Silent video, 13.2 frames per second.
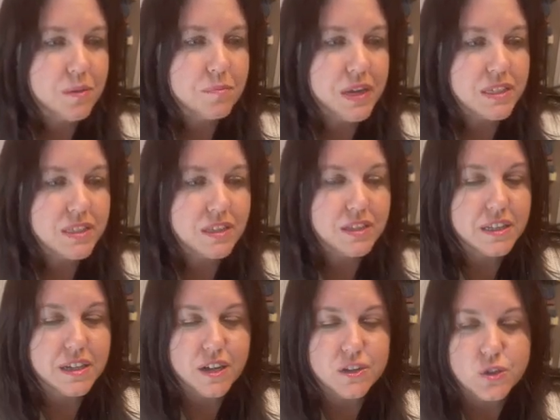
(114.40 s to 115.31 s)

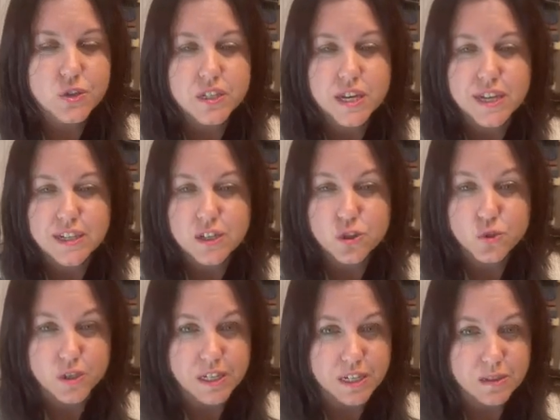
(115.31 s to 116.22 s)
basically understanding
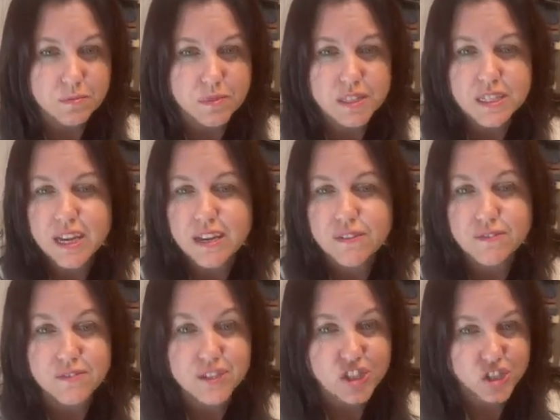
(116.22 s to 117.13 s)
dreams
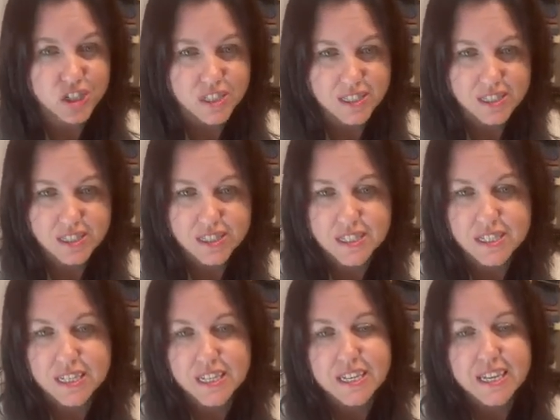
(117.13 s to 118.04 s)
and visions.
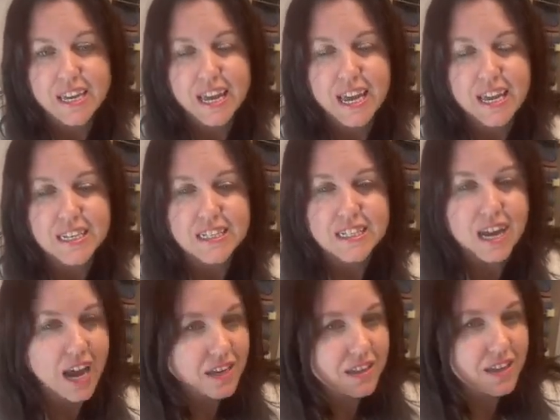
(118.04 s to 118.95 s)
And it's
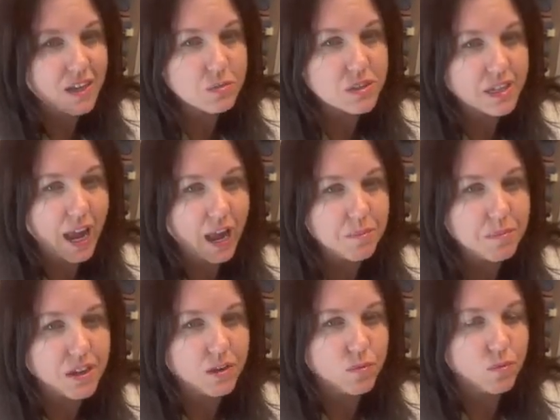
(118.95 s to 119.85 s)
kind of like what's
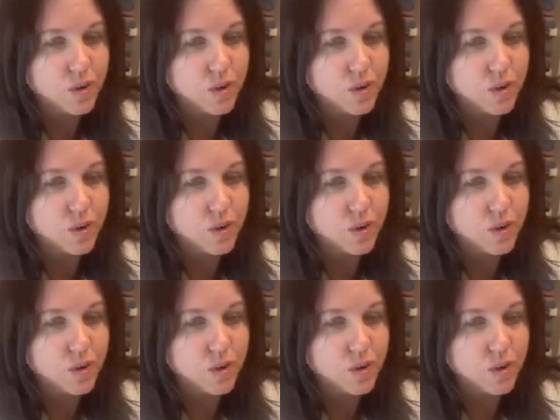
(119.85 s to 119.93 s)
happening